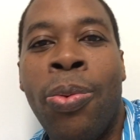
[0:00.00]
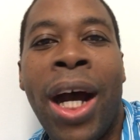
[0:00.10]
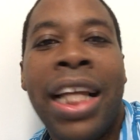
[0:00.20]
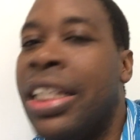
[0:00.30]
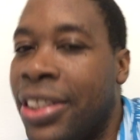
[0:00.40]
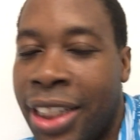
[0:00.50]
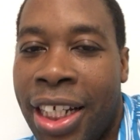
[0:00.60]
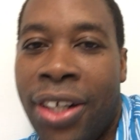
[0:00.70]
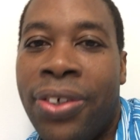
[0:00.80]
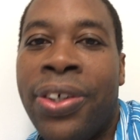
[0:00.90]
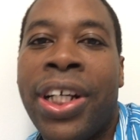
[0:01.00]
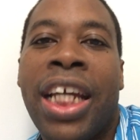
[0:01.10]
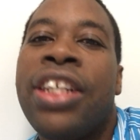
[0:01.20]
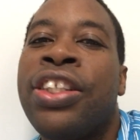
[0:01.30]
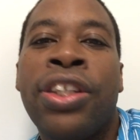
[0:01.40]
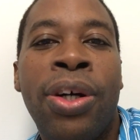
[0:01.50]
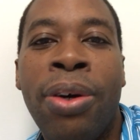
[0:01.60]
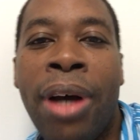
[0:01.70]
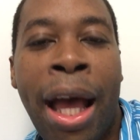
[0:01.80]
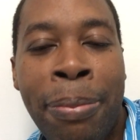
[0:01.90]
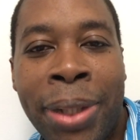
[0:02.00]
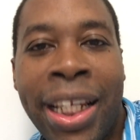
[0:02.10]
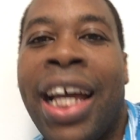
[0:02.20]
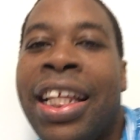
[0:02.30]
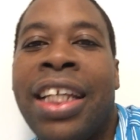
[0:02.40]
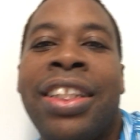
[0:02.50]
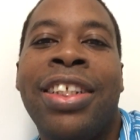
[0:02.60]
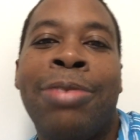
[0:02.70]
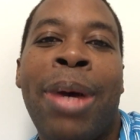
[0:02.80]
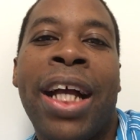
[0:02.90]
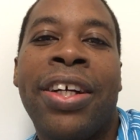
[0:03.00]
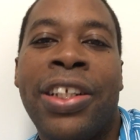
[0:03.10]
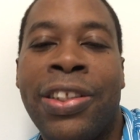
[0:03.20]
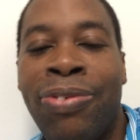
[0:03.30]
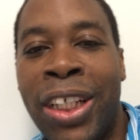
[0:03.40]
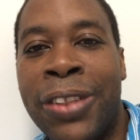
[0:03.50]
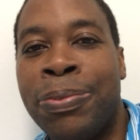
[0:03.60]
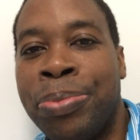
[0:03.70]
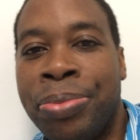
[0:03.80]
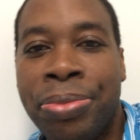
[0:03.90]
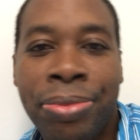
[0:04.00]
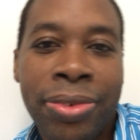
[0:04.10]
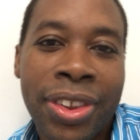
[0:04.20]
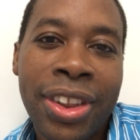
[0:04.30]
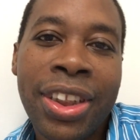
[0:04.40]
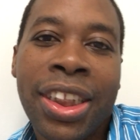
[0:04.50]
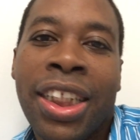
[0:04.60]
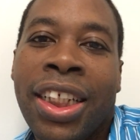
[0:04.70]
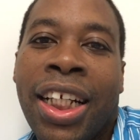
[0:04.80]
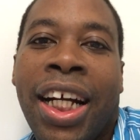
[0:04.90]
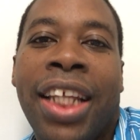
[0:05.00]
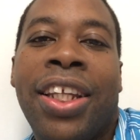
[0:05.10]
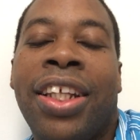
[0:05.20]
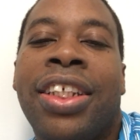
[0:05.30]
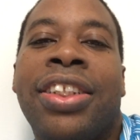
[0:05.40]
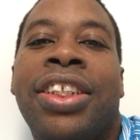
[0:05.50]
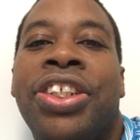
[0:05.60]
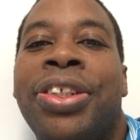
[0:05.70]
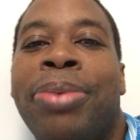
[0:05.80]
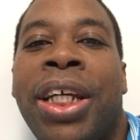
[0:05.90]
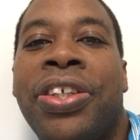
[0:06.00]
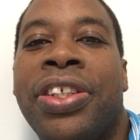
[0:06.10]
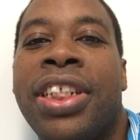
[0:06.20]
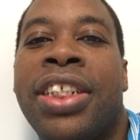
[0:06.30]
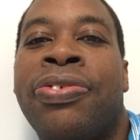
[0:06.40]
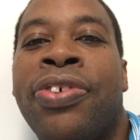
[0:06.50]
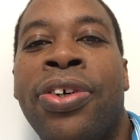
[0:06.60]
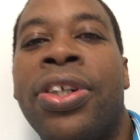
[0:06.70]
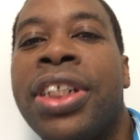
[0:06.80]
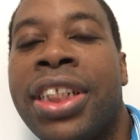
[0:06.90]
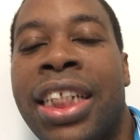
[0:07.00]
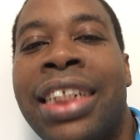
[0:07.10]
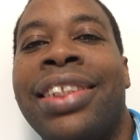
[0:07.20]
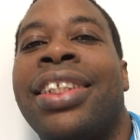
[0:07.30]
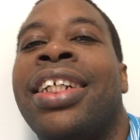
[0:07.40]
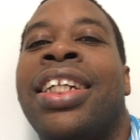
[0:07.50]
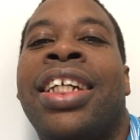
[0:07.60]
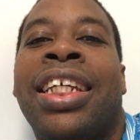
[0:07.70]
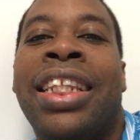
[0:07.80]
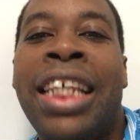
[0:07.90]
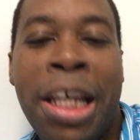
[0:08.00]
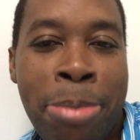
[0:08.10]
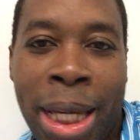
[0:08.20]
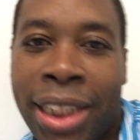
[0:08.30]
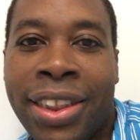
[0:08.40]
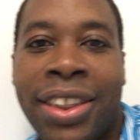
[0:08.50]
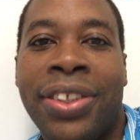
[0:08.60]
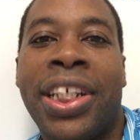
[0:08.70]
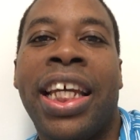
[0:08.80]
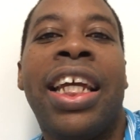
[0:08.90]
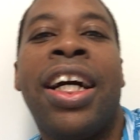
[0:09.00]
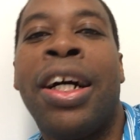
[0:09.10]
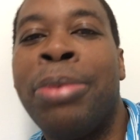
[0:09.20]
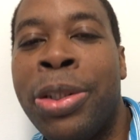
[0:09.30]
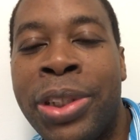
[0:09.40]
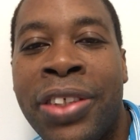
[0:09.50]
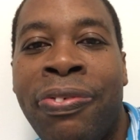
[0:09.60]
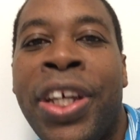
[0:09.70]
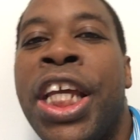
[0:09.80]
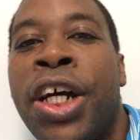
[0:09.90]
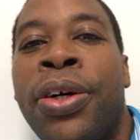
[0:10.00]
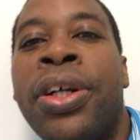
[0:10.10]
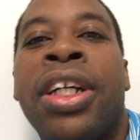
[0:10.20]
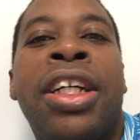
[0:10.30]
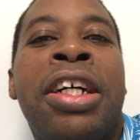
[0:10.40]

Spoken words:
while he's down, okay? So I'm glad that he's back on his feet. Another situation, of course, is DMX, okay? There was a video